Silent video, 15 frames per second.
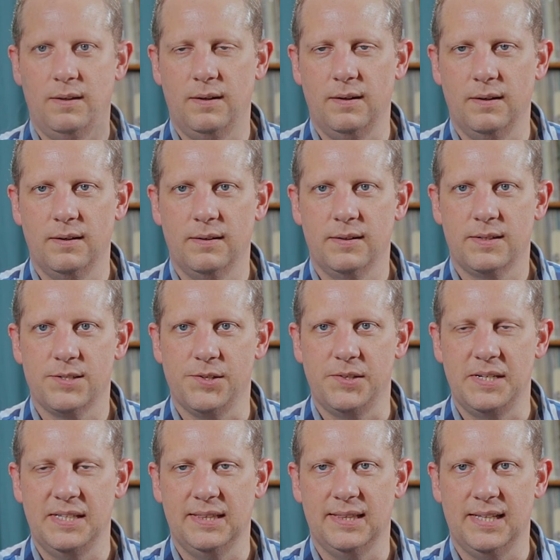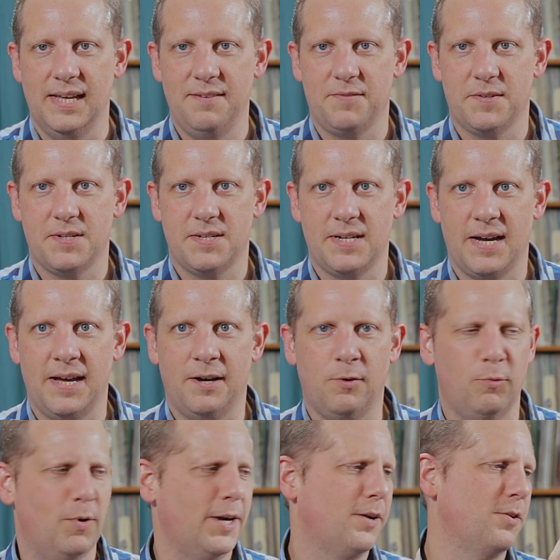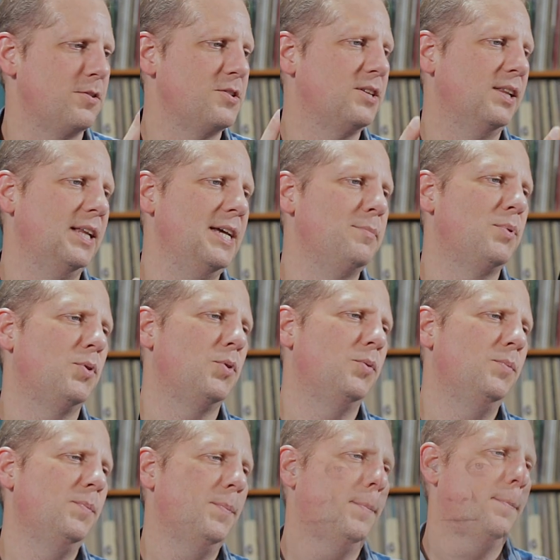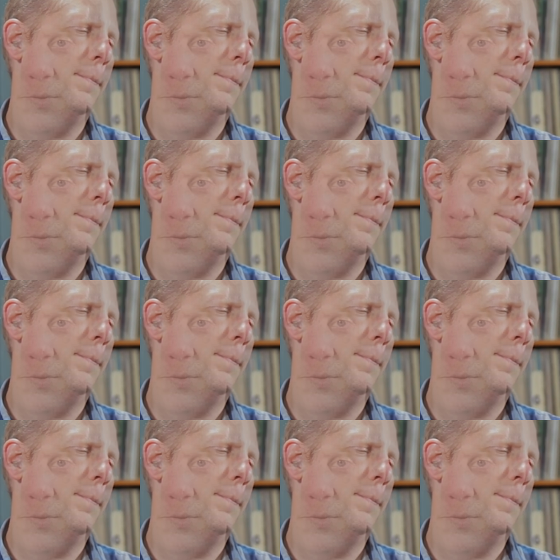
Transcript: Yeah, it's on the Lifestyle Records label.